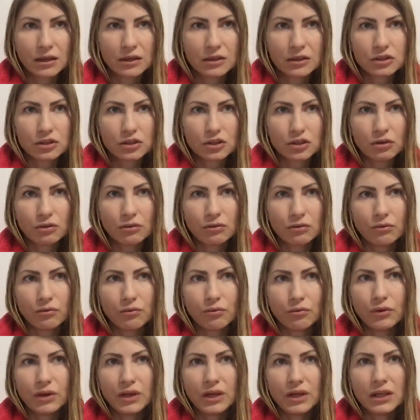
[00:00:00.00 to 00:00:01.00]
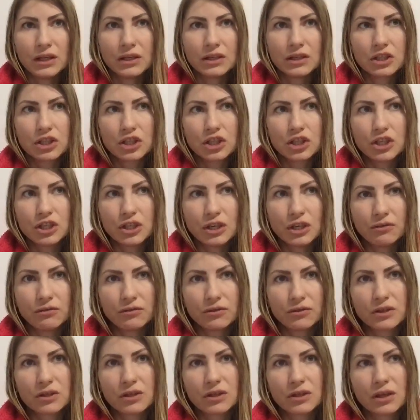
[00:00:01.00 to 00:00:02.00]
So we
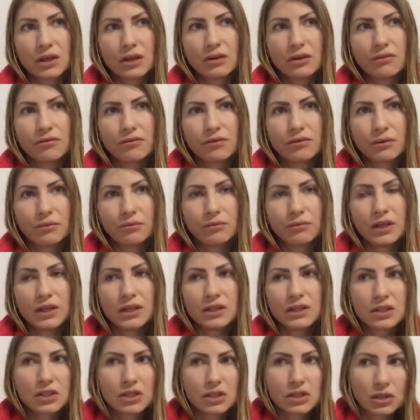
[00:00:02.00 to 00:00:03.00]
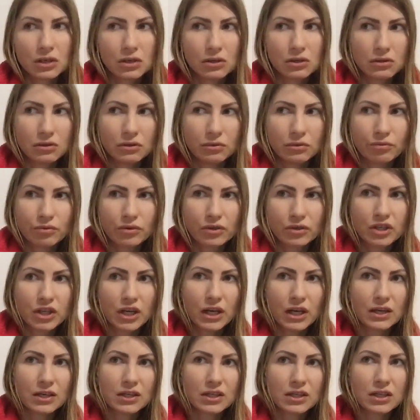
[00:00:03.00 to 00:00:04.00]
shift from the external
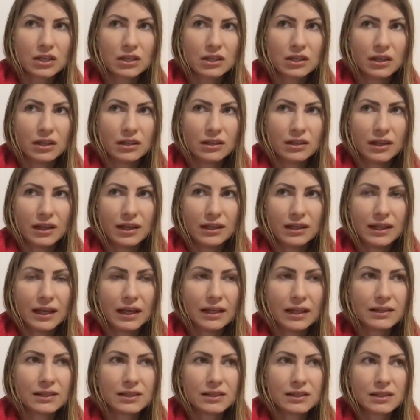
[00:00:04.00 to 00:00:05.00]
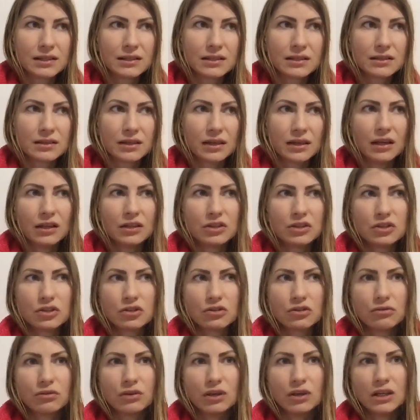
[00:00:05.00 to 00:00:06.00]
projection and analysis
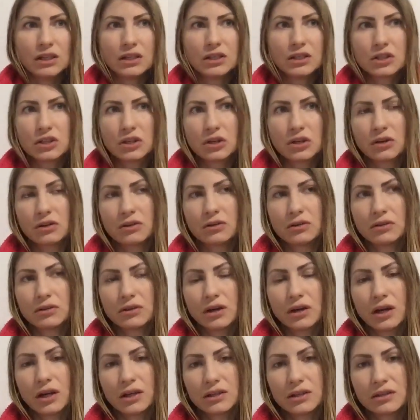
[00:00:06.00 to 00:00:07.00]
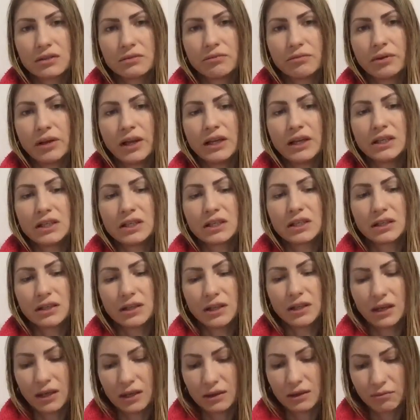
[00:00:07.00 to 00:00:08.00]
into internal contemplation
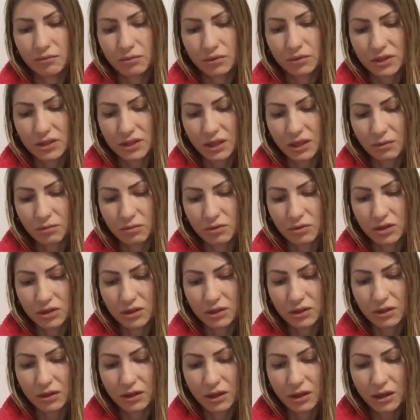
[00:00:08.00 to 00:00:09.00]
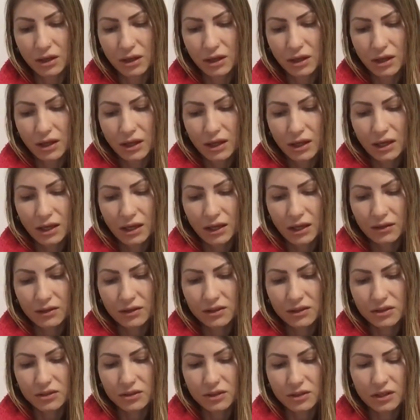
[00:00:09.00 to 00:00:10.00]
and perception. And
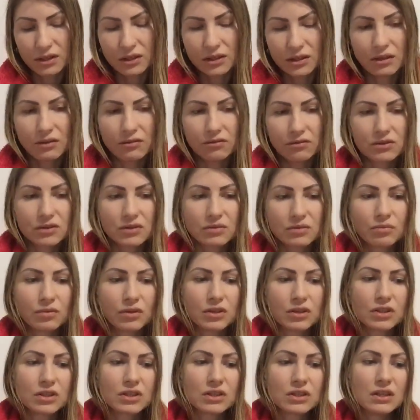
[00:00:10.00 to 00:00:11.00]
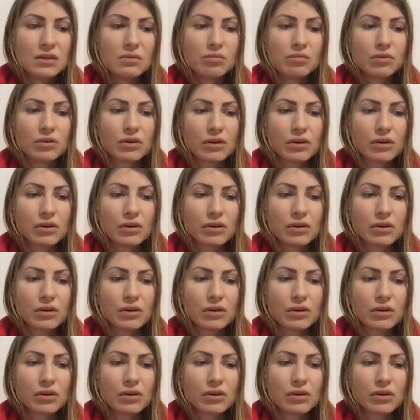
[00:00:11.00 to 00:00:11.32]
this can give us much deeper